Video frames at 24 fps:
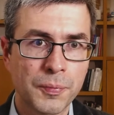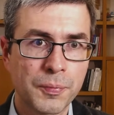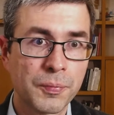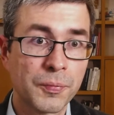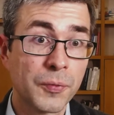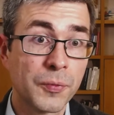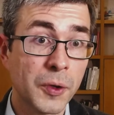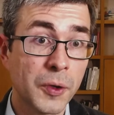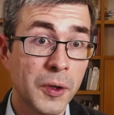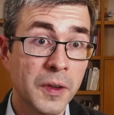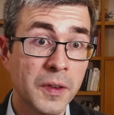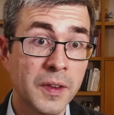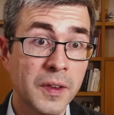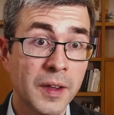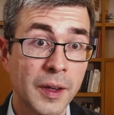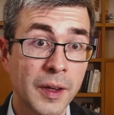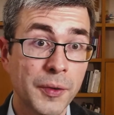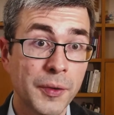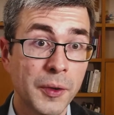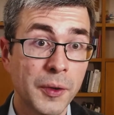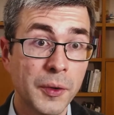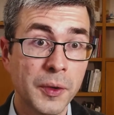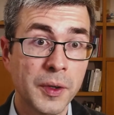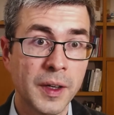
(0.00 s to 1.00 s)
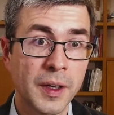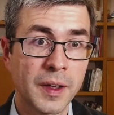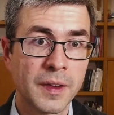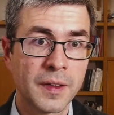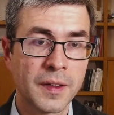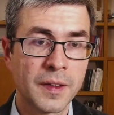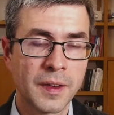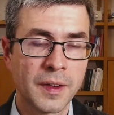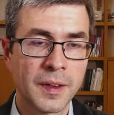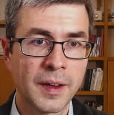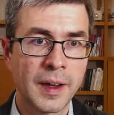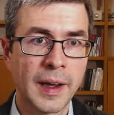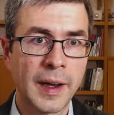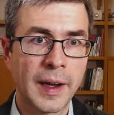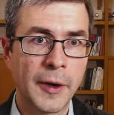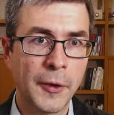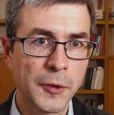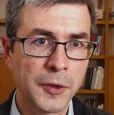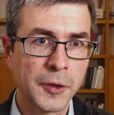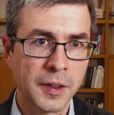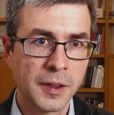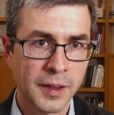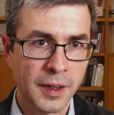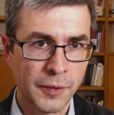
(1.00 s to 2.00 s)
first have a look at the
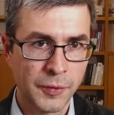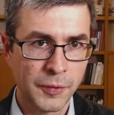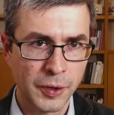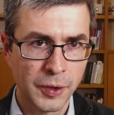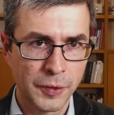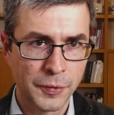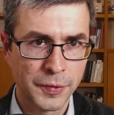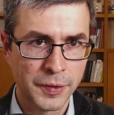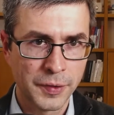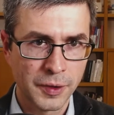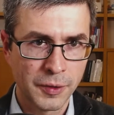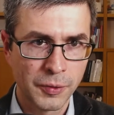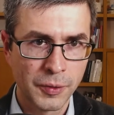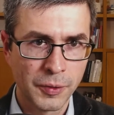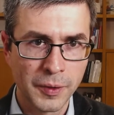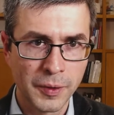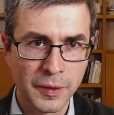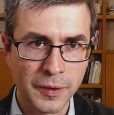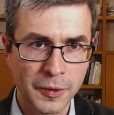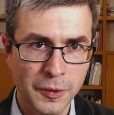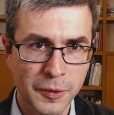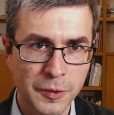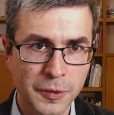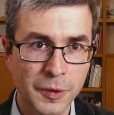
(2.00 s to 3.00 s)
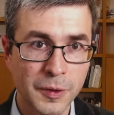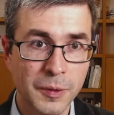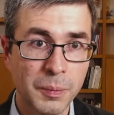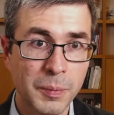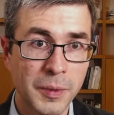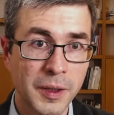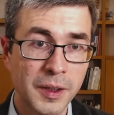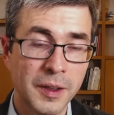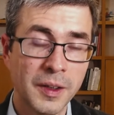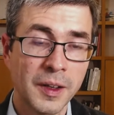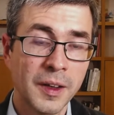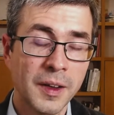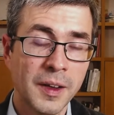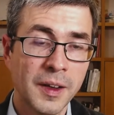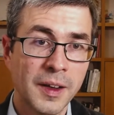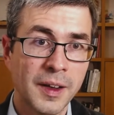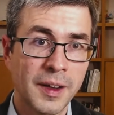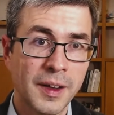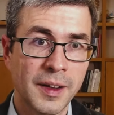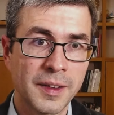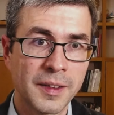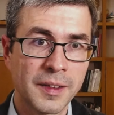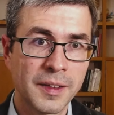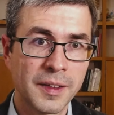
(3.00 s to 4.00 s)
outer level of the query, so to speak,
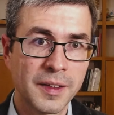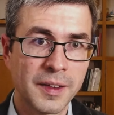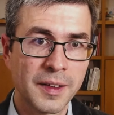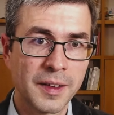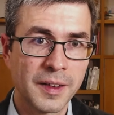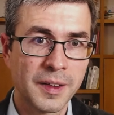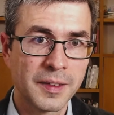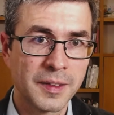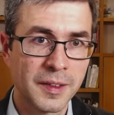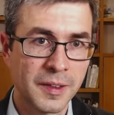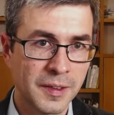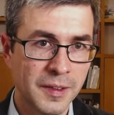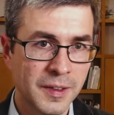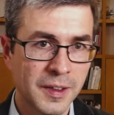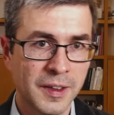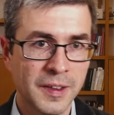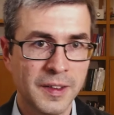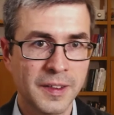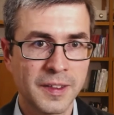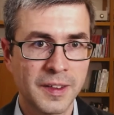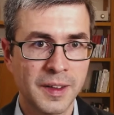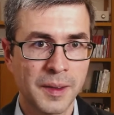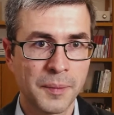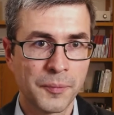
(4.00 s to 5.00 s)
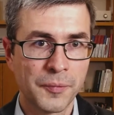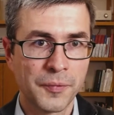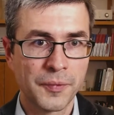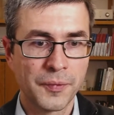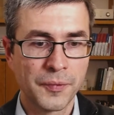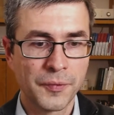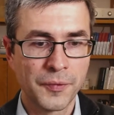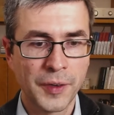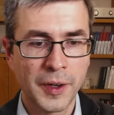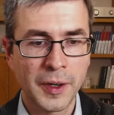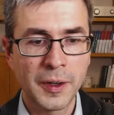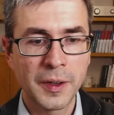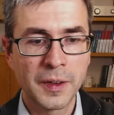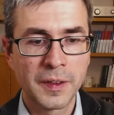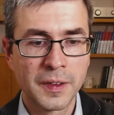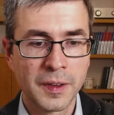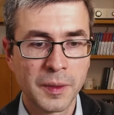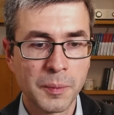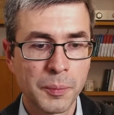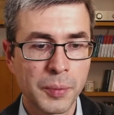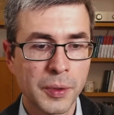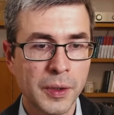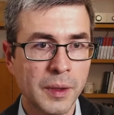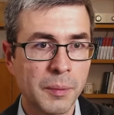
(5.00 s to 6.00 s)
and discuss some very
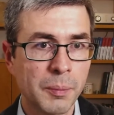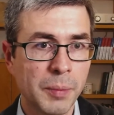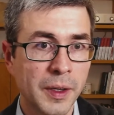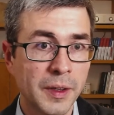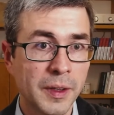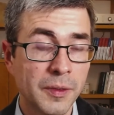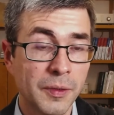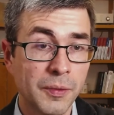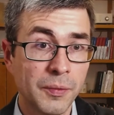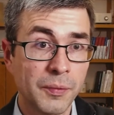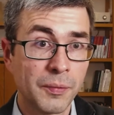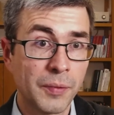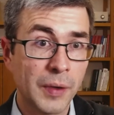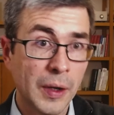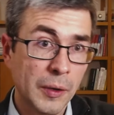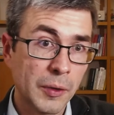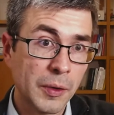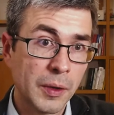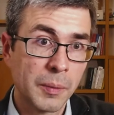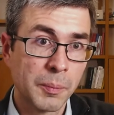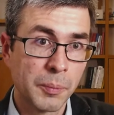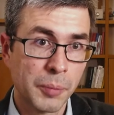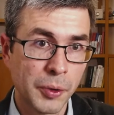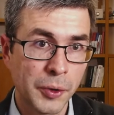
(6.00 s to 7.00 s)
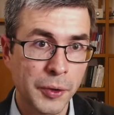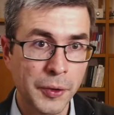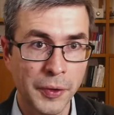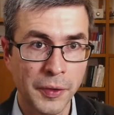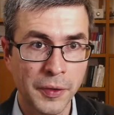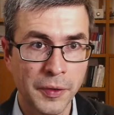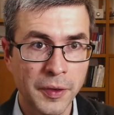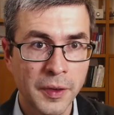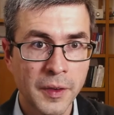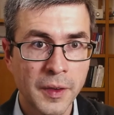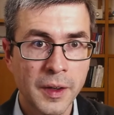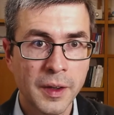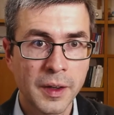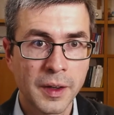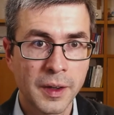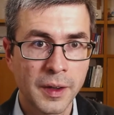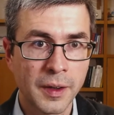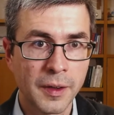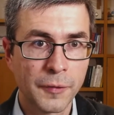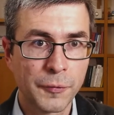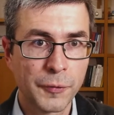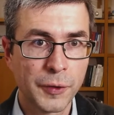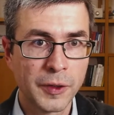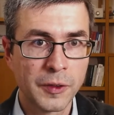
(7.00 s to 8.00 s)
simple but very important
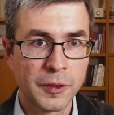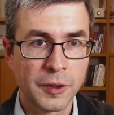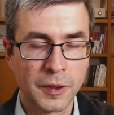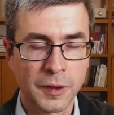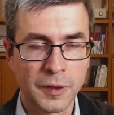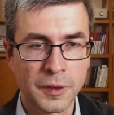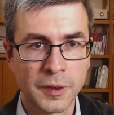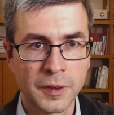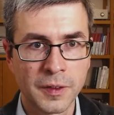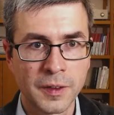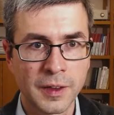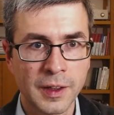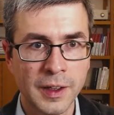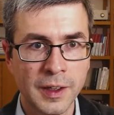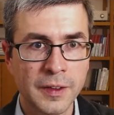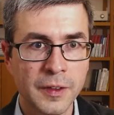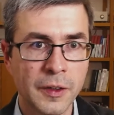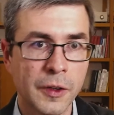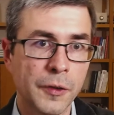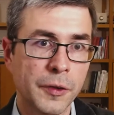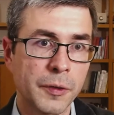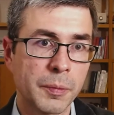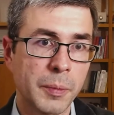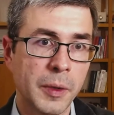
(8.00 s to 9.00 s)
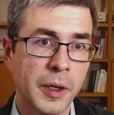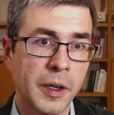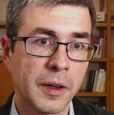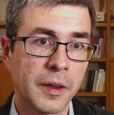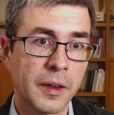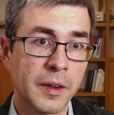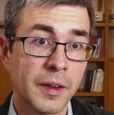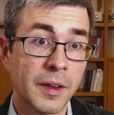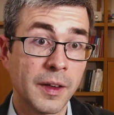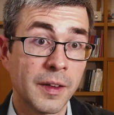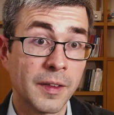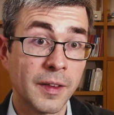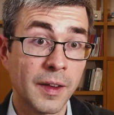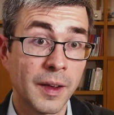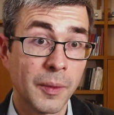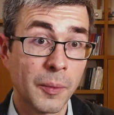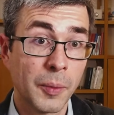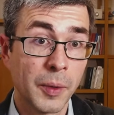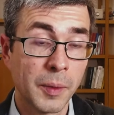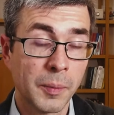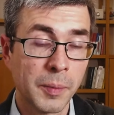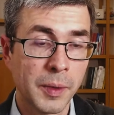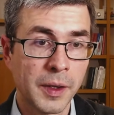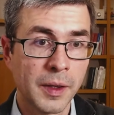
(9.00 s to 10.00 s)
features nonetheless of SPARQL, and they
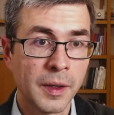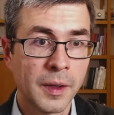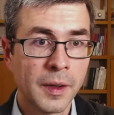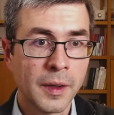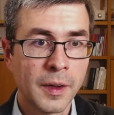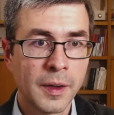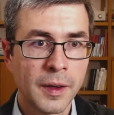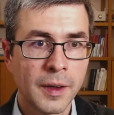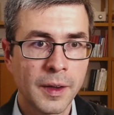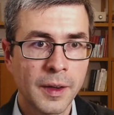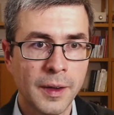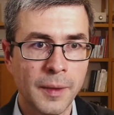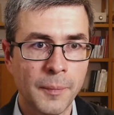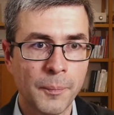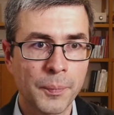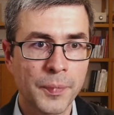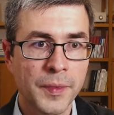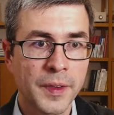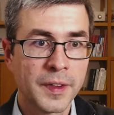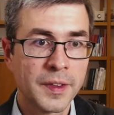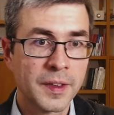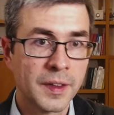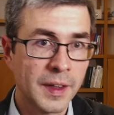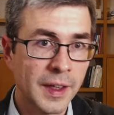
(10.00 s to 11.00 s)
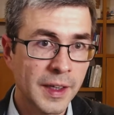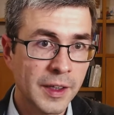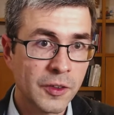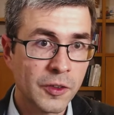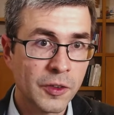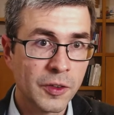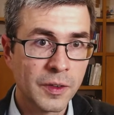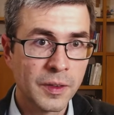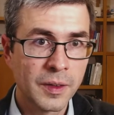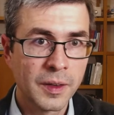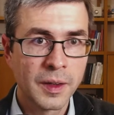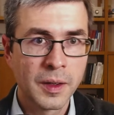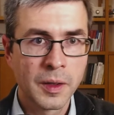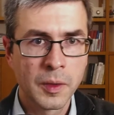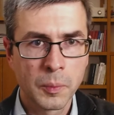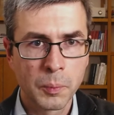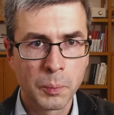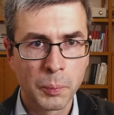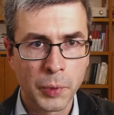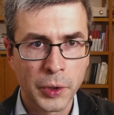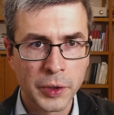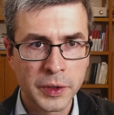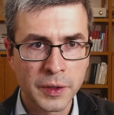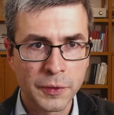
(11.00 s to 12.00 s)
will be selection,
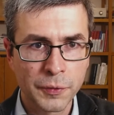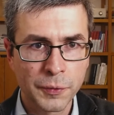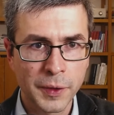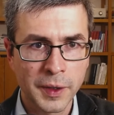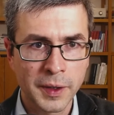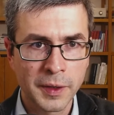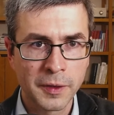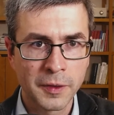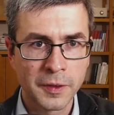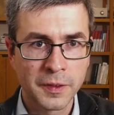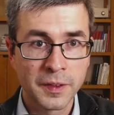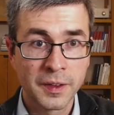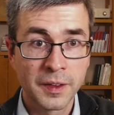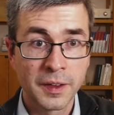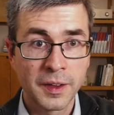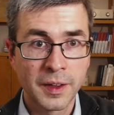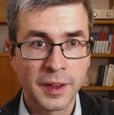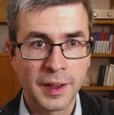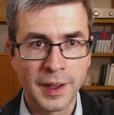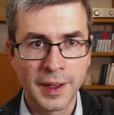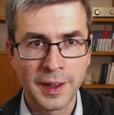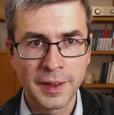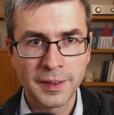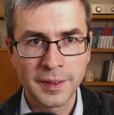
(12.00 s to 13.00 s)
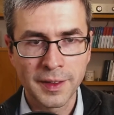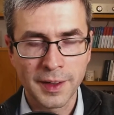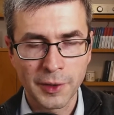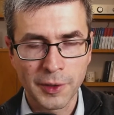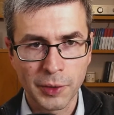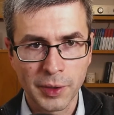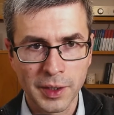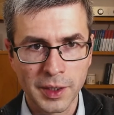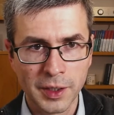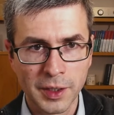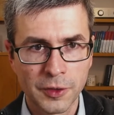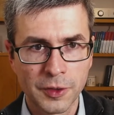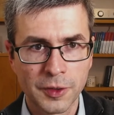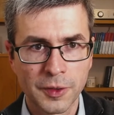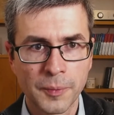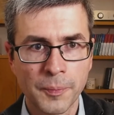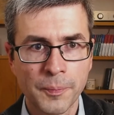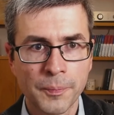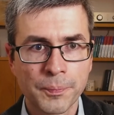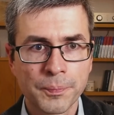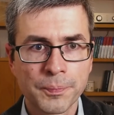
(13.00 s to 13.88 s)
modifiers, and aggregation.